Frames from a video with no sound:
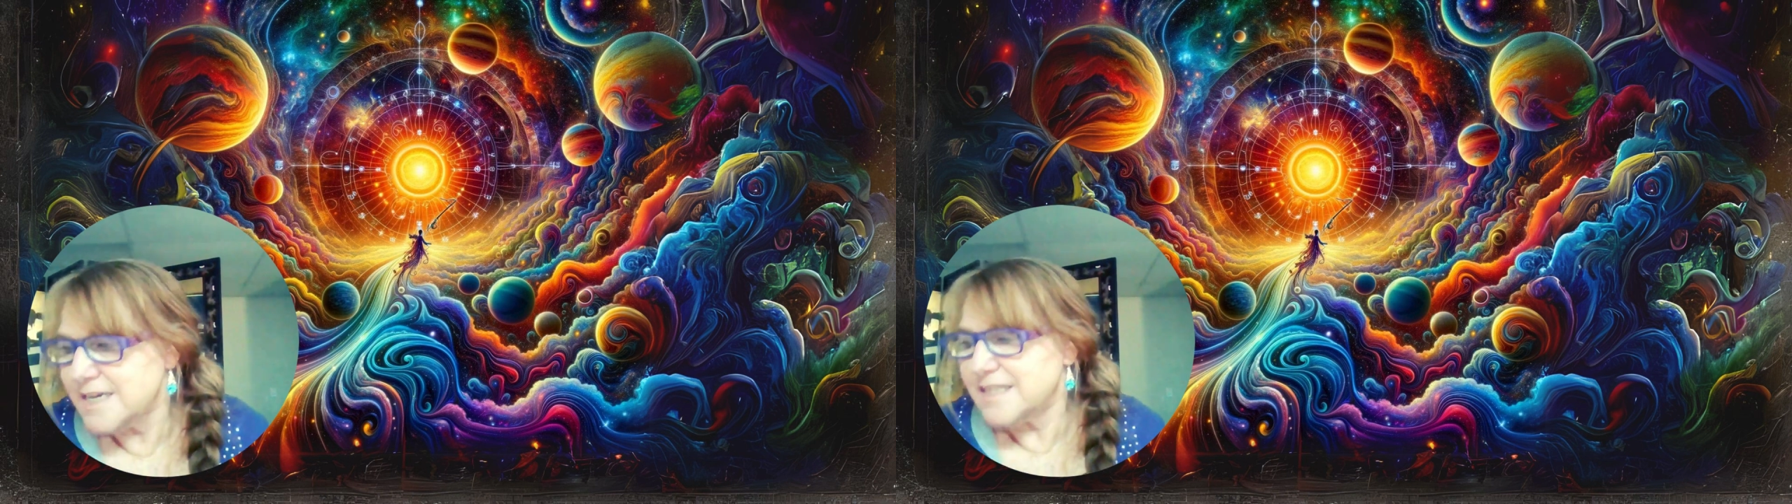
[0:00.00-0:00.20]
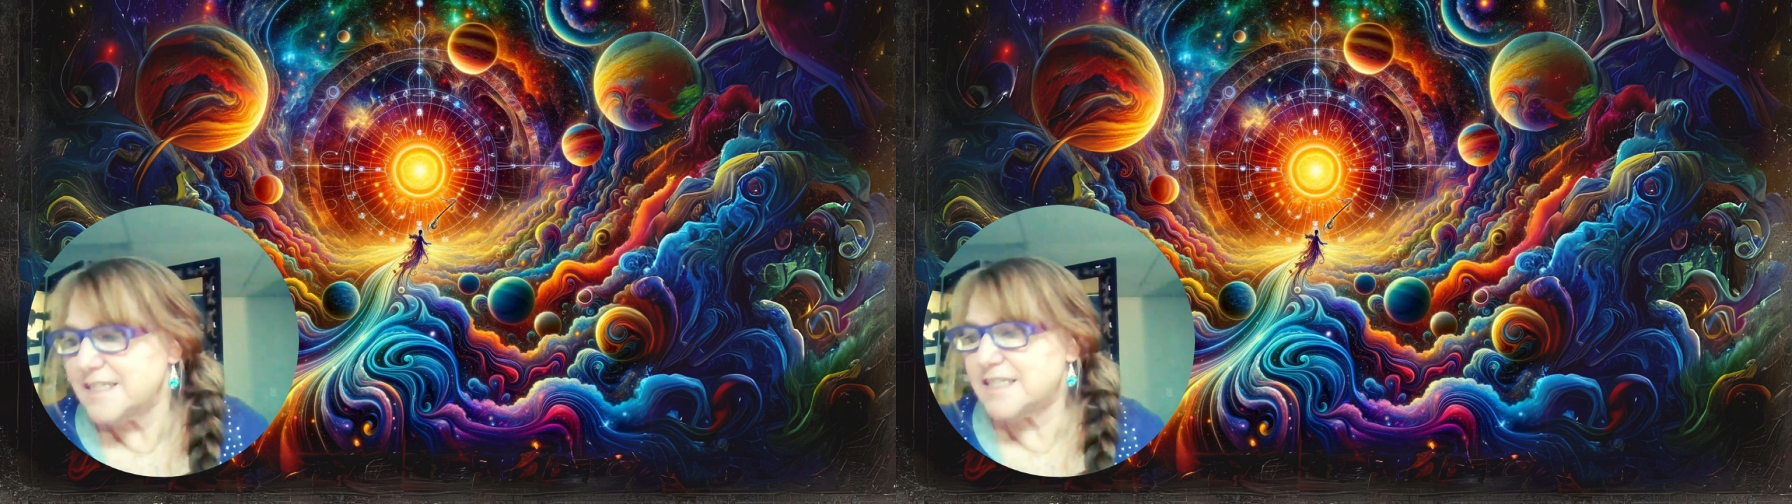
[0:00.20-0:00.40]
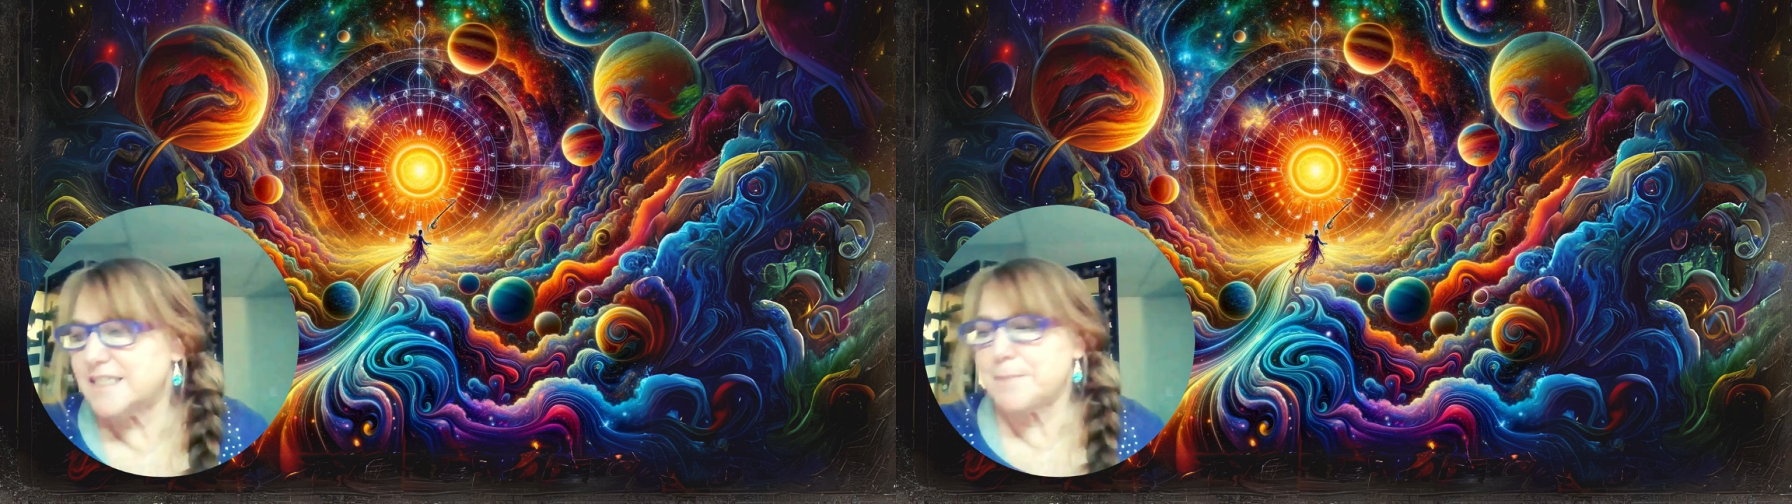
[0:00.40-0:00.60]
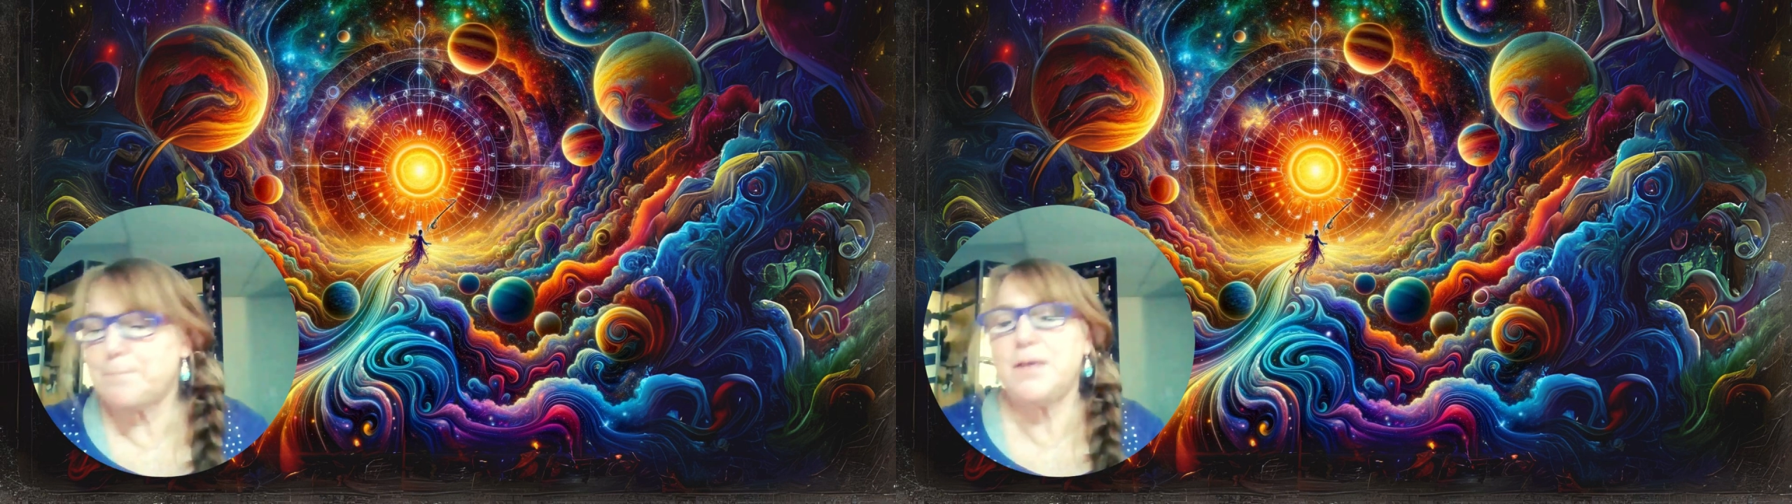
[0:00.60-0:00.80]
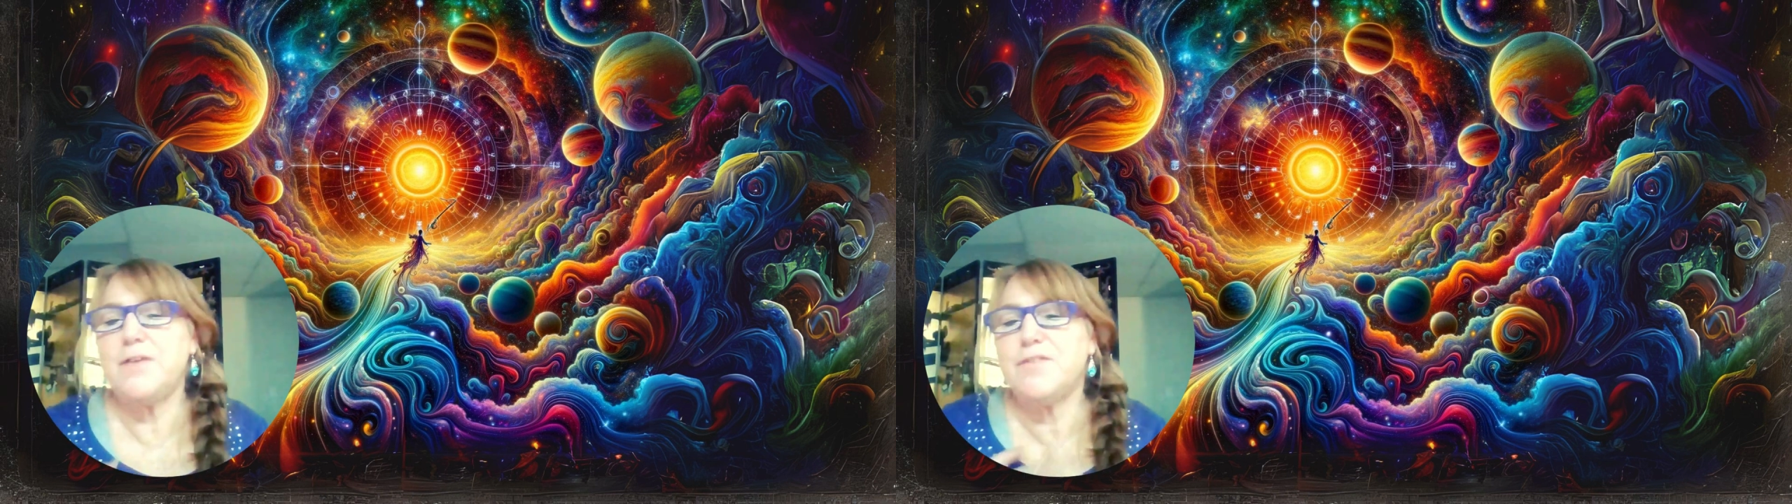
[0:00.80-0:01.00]
This is a
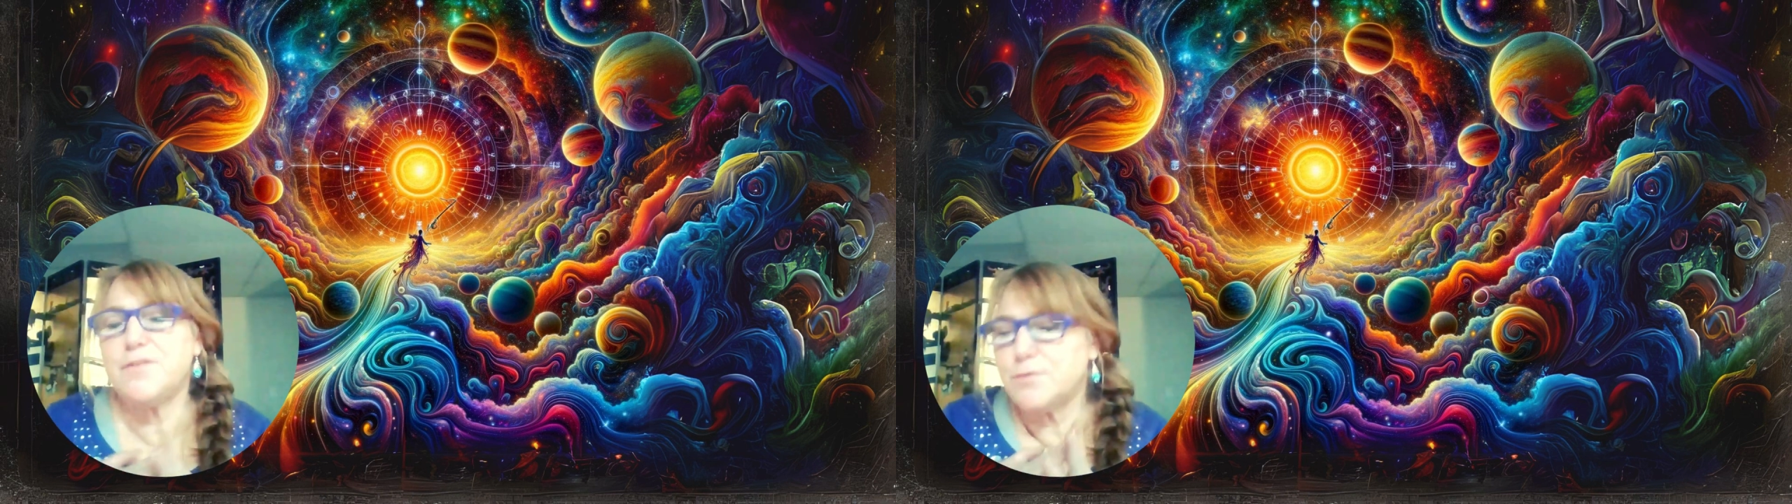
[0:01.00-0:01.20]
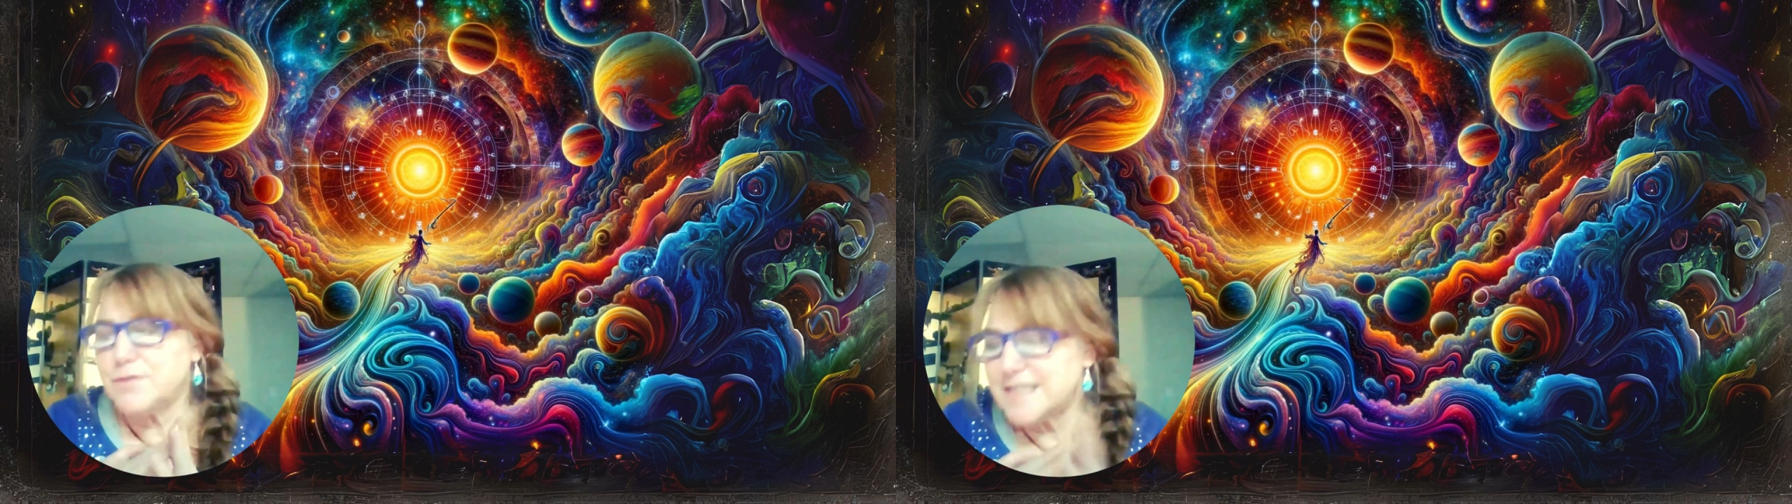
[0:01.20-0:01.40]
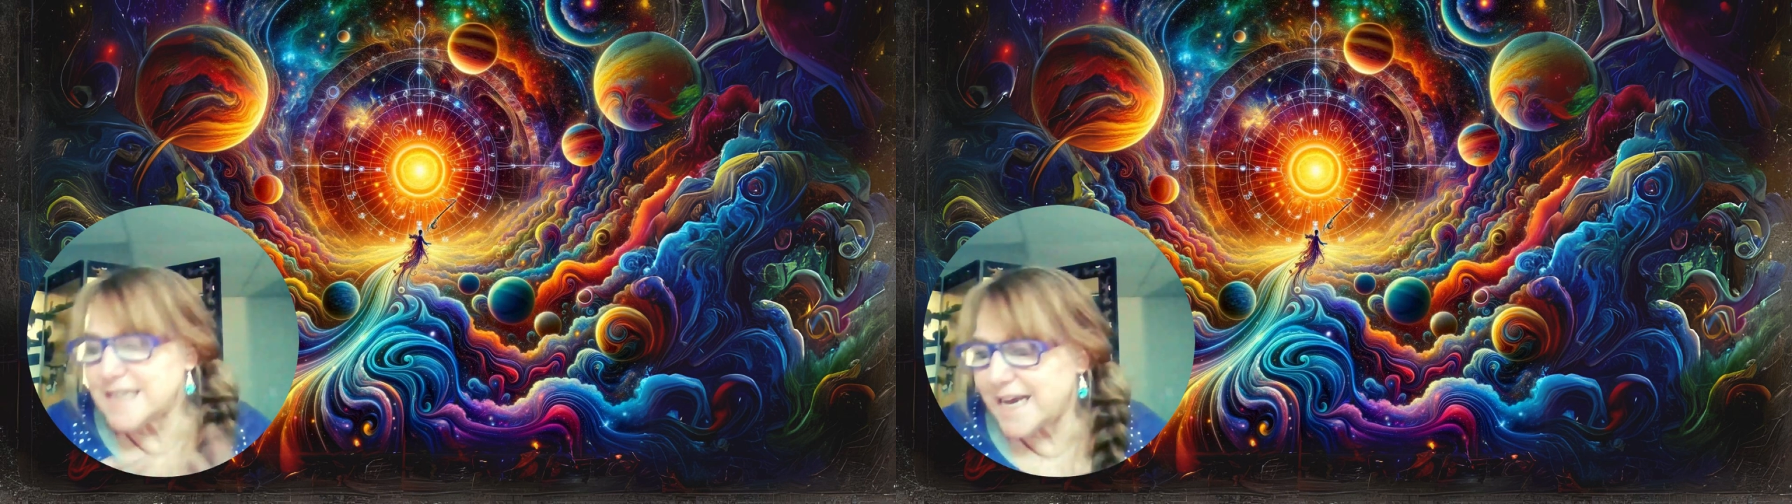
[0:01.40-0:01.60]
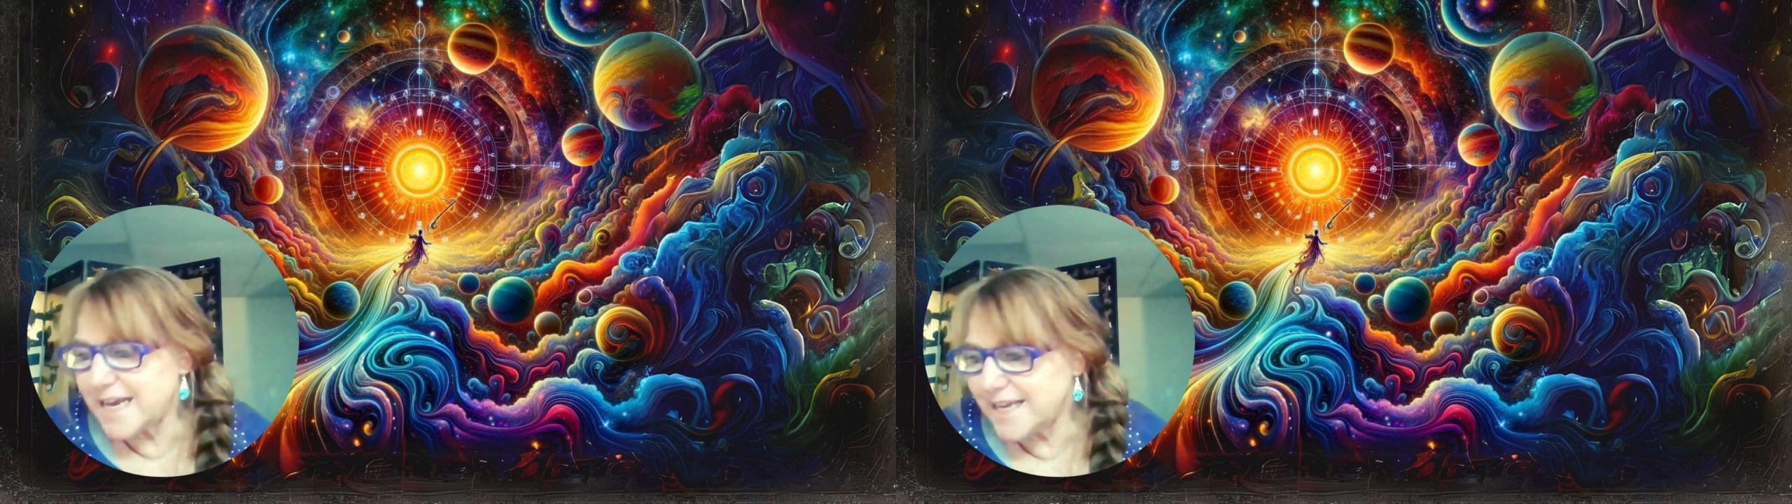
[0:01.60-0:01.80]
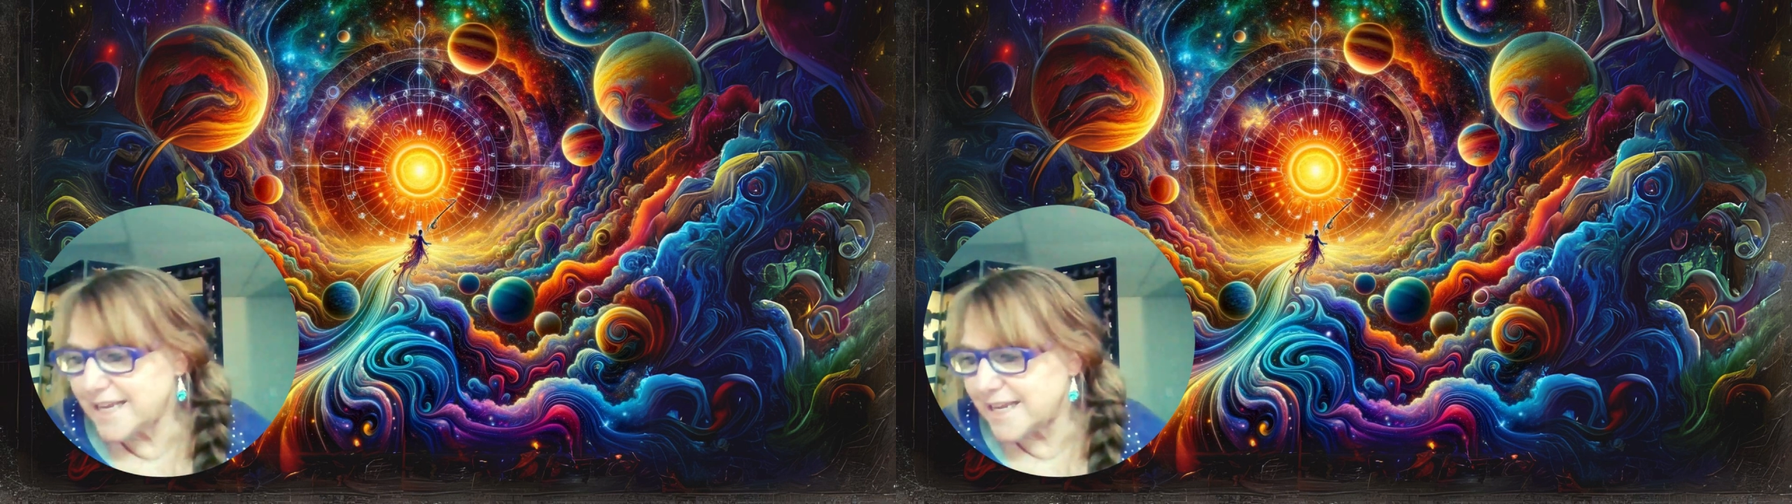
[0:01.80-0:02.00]
pivotal
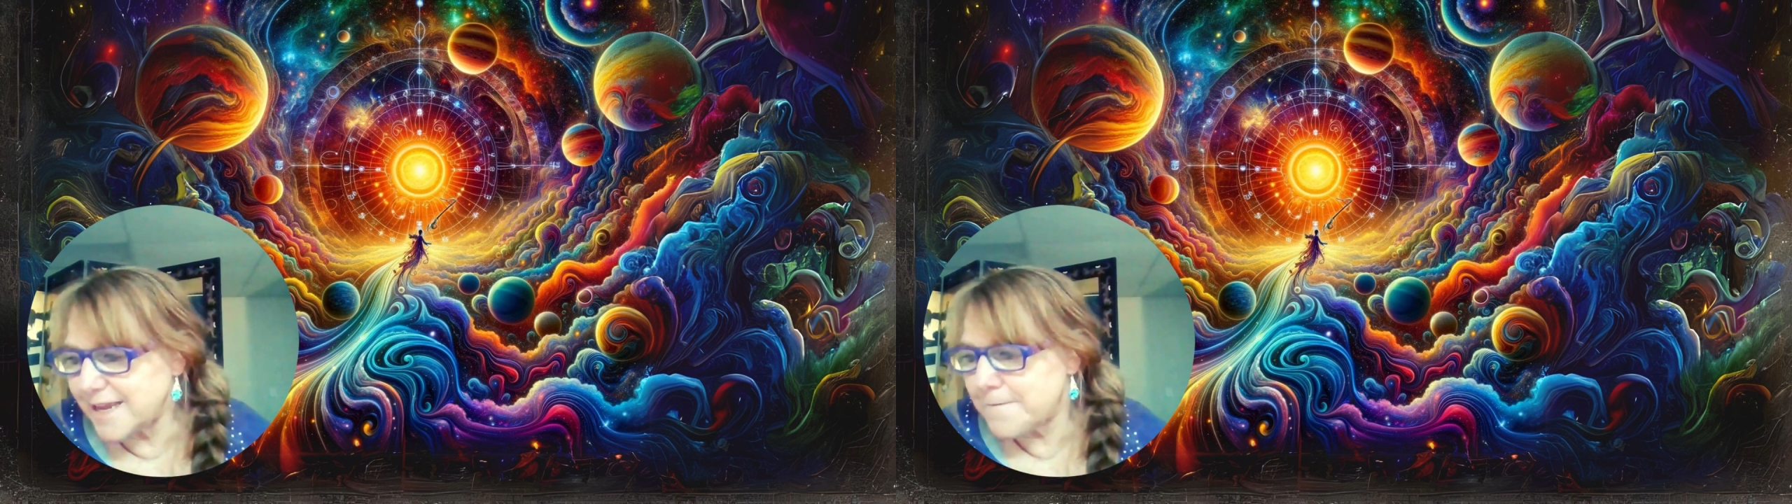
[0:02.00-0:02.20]
day